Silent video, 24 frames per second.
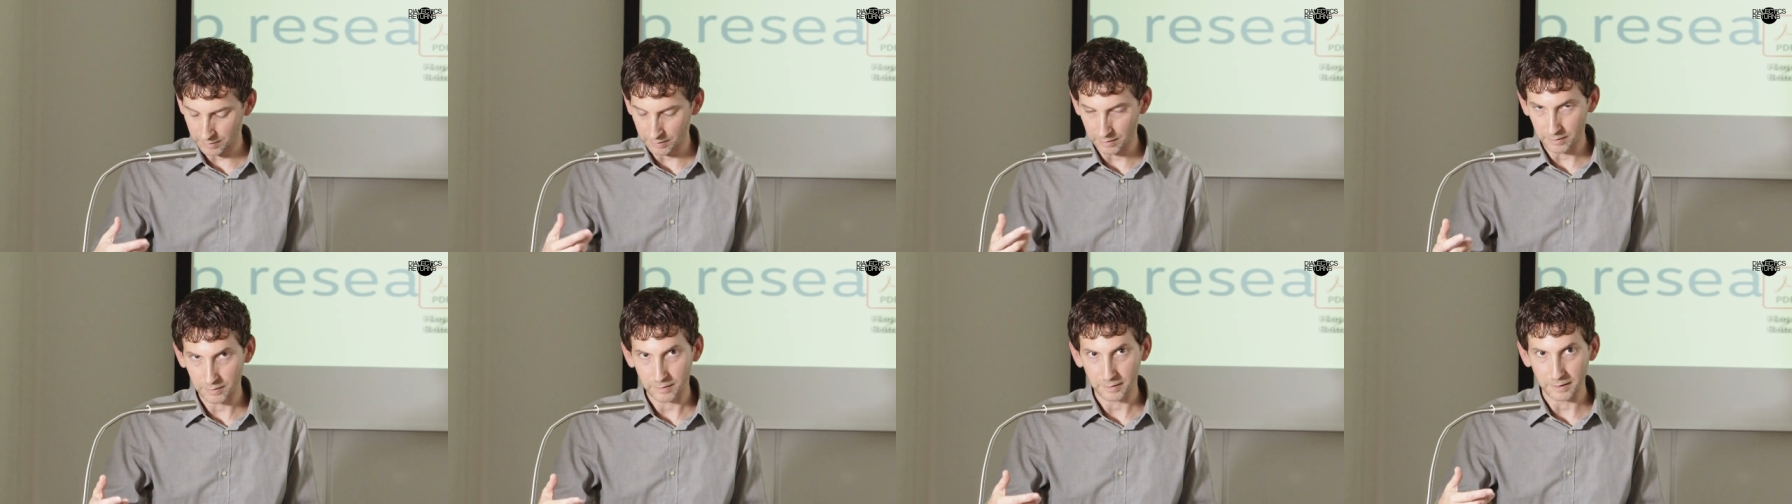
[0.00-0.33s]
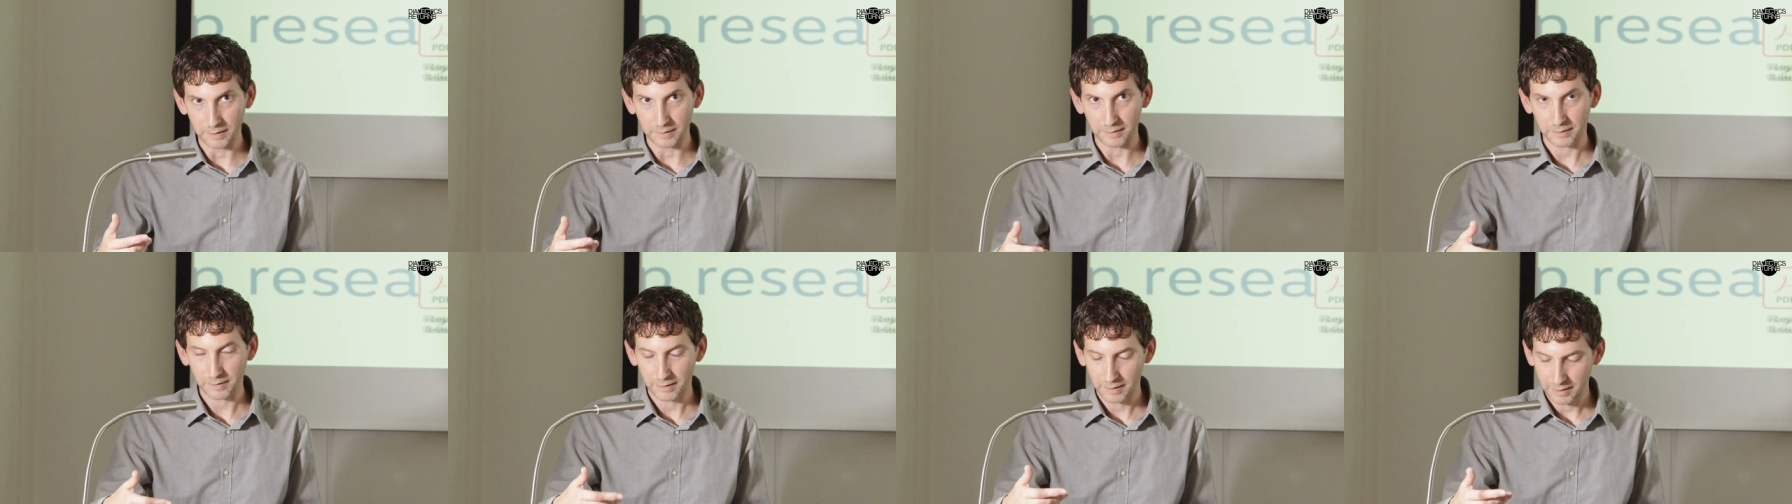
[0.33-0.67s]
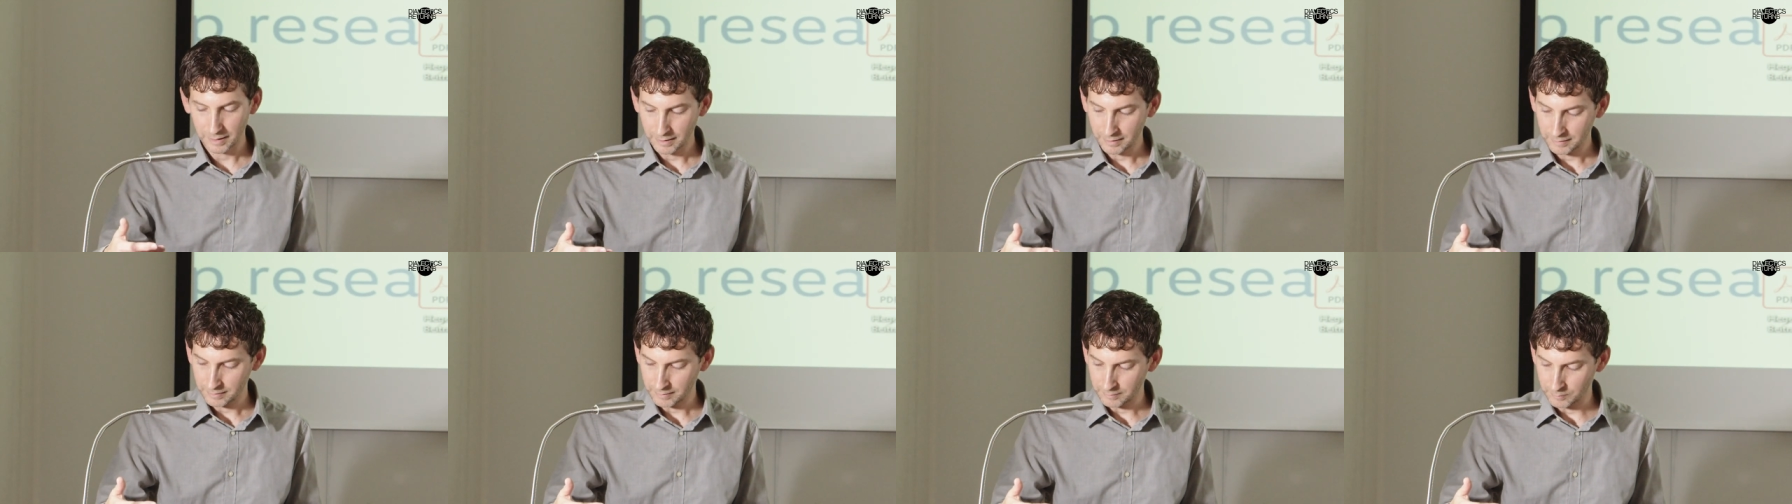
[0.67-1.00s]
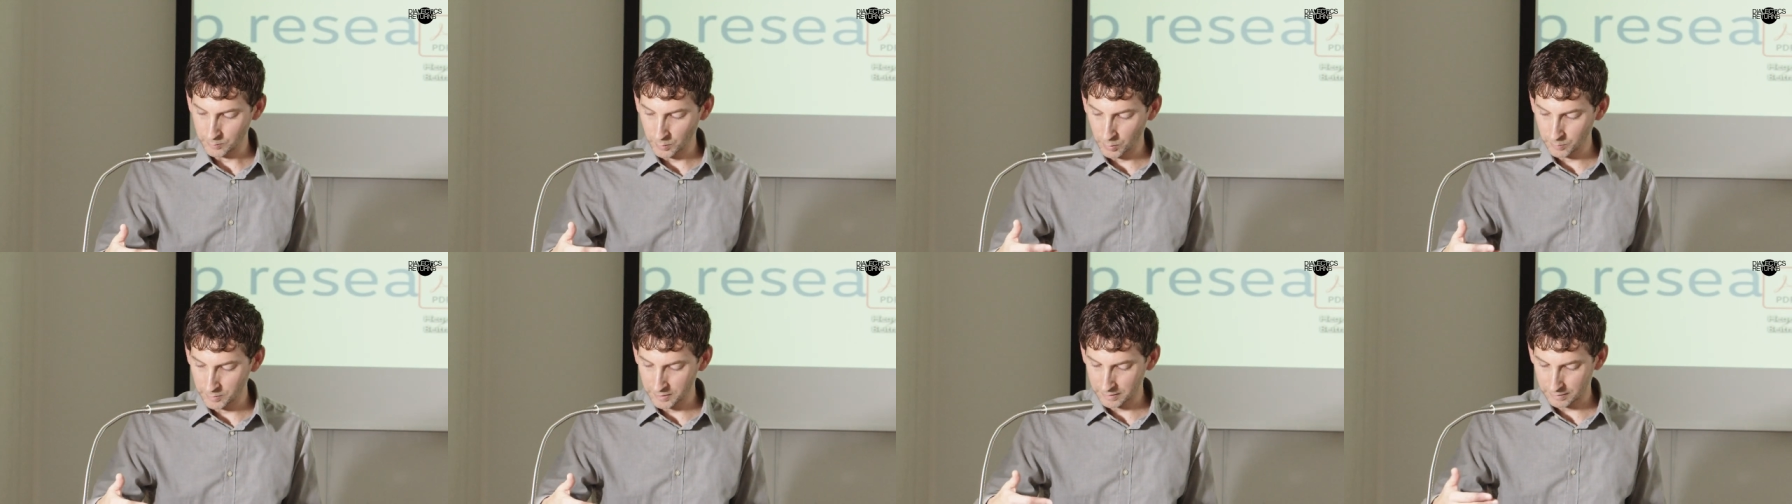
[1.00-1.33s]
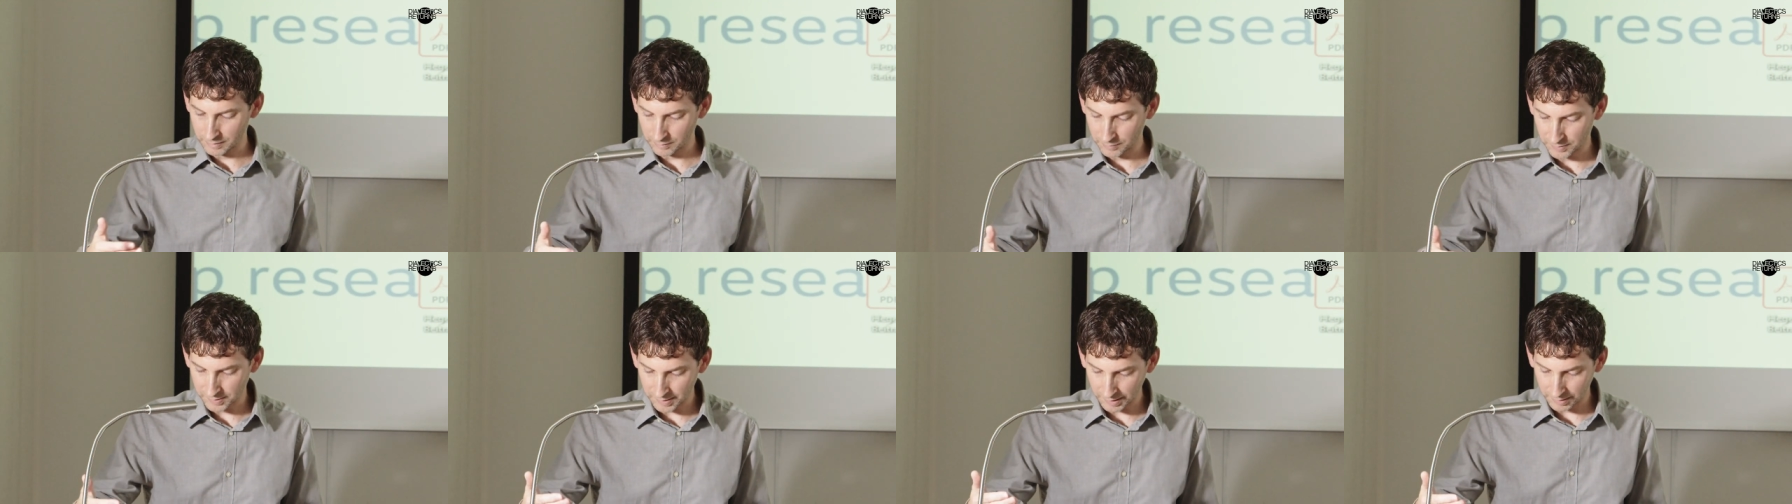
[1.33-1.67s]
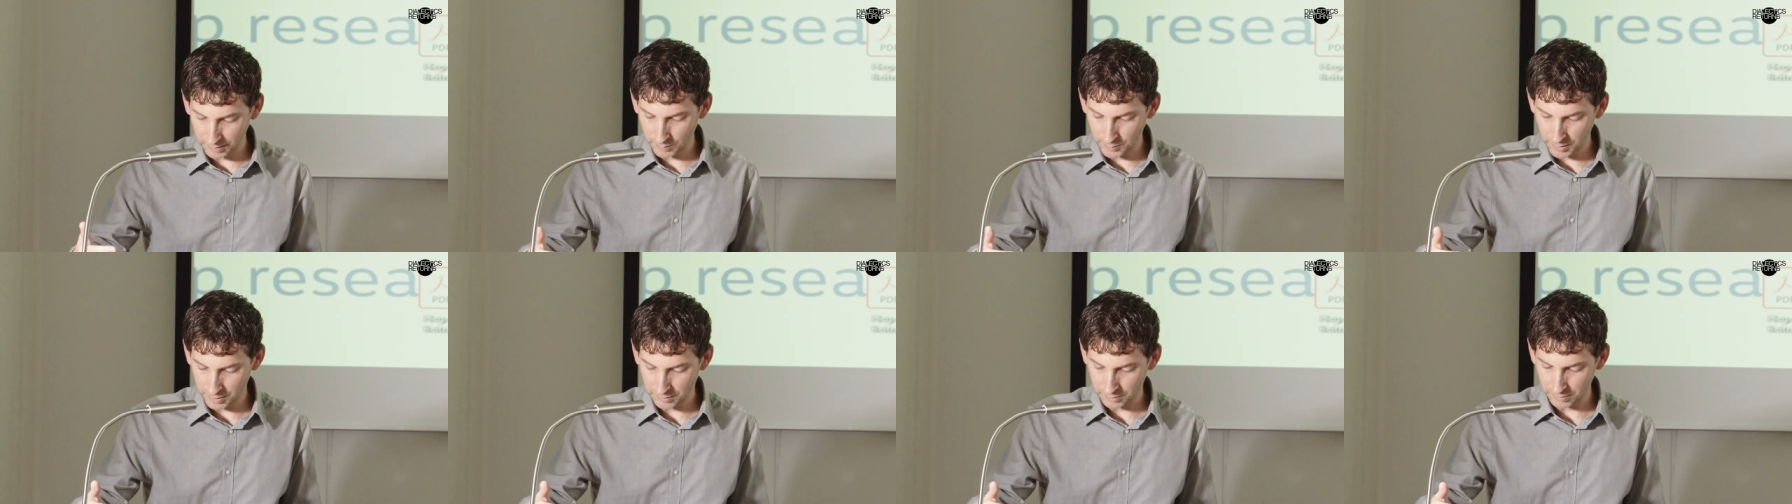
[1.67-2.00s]
There are these moments of
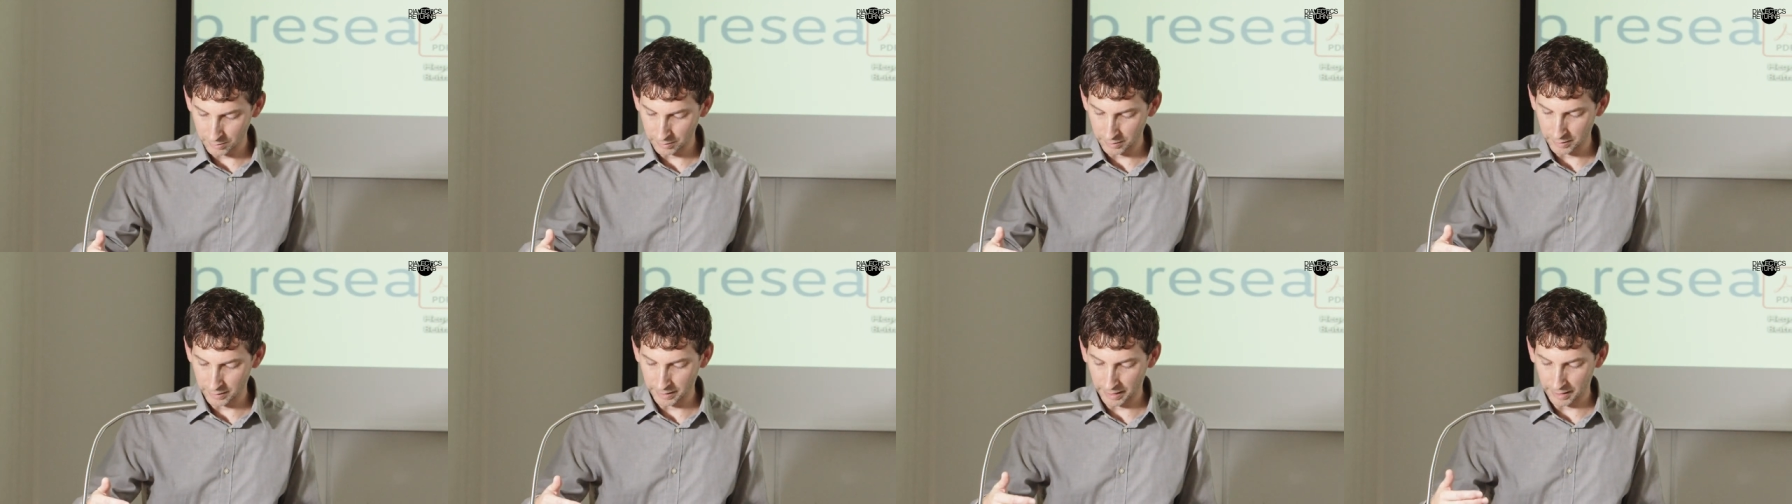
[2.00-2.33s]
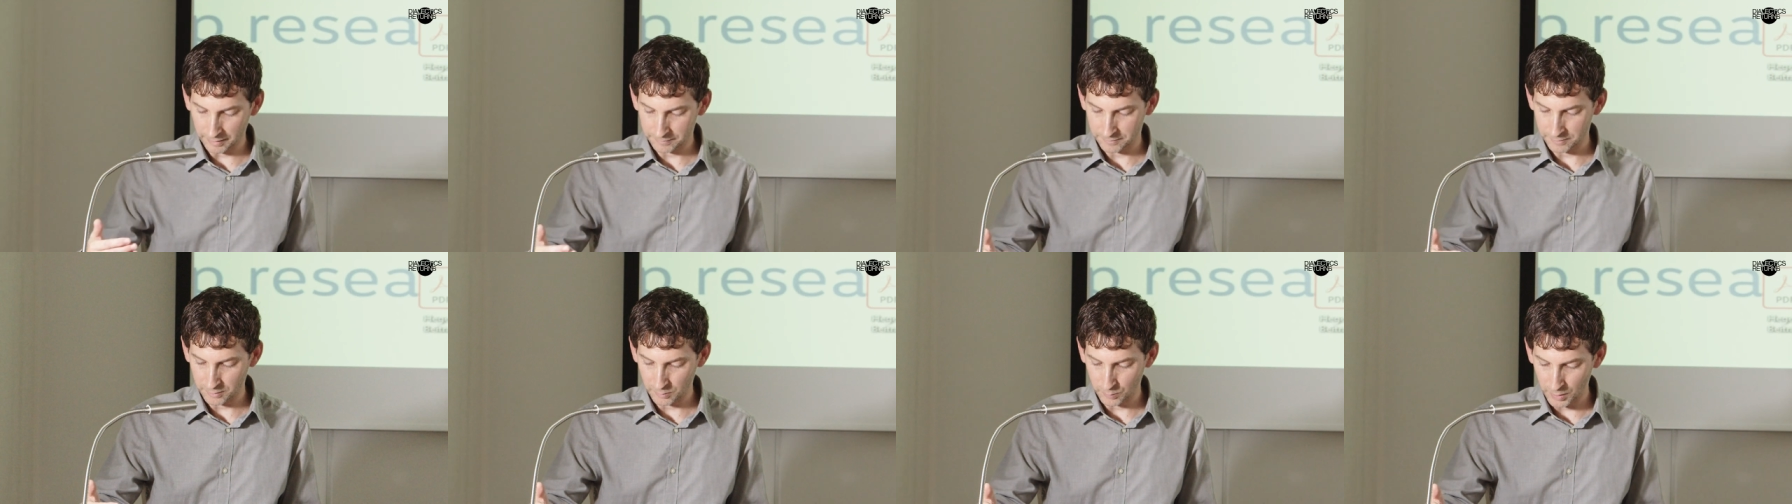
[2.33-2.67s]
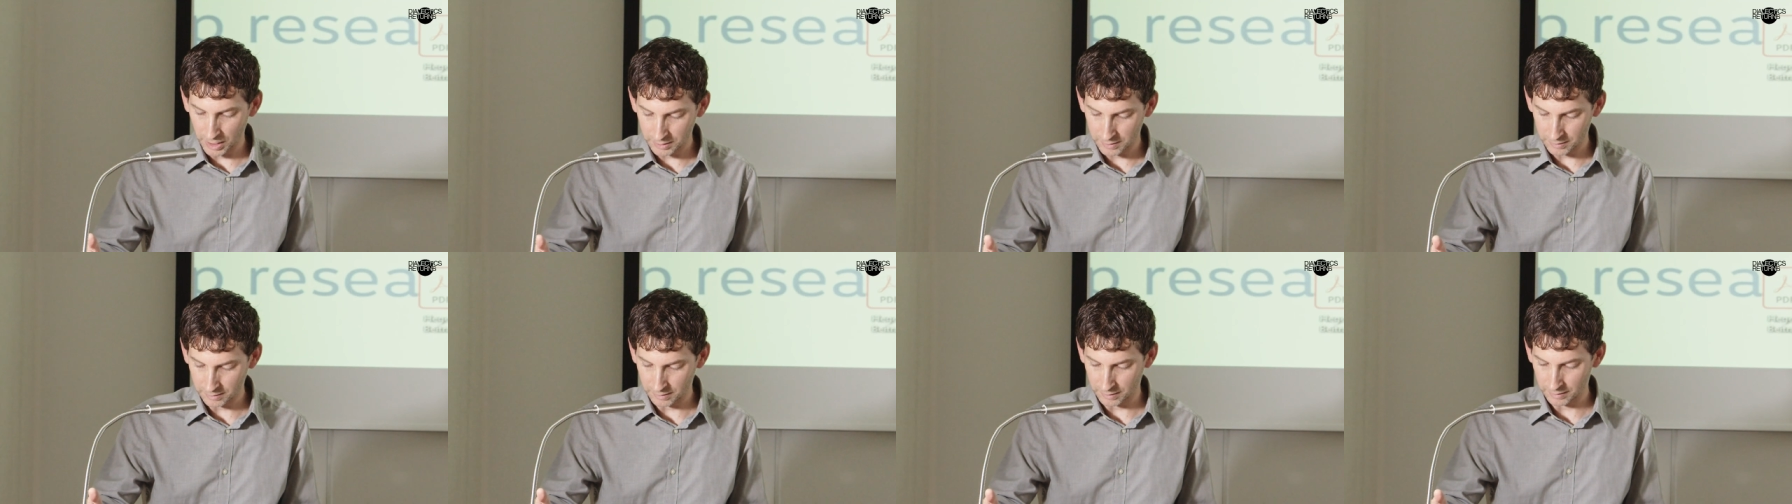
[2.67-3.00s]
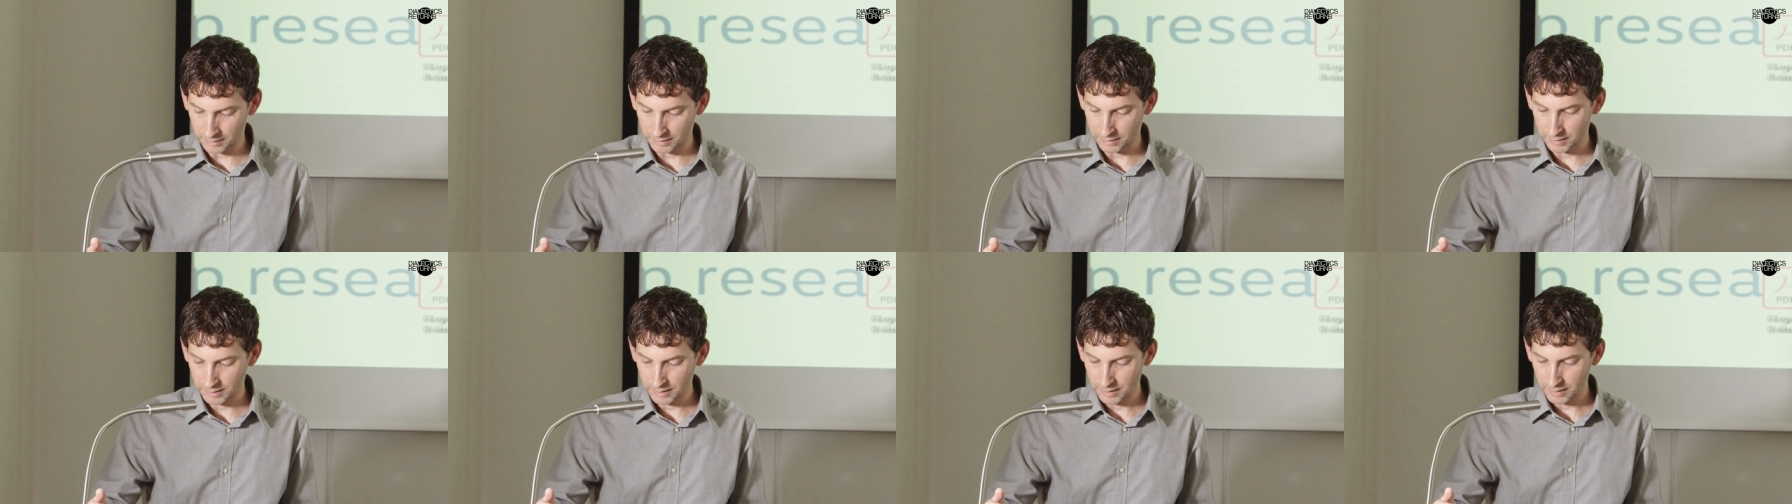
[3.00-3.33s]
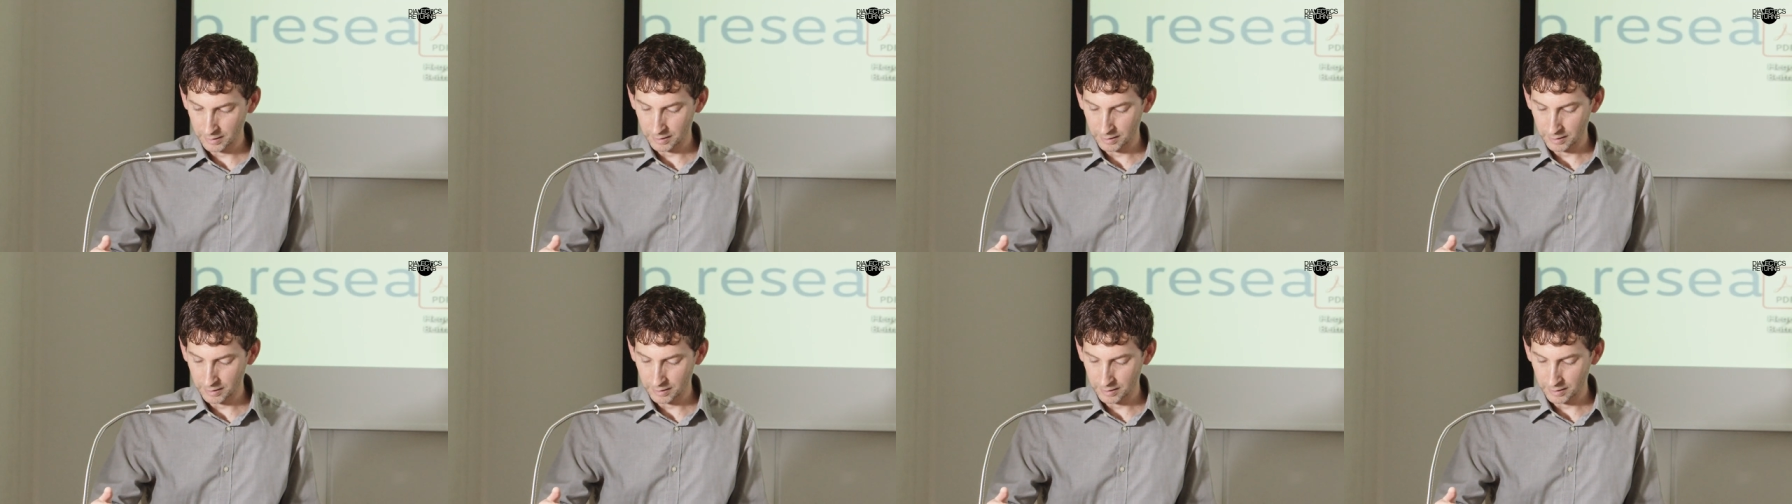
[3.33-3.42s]
celebratory affirmation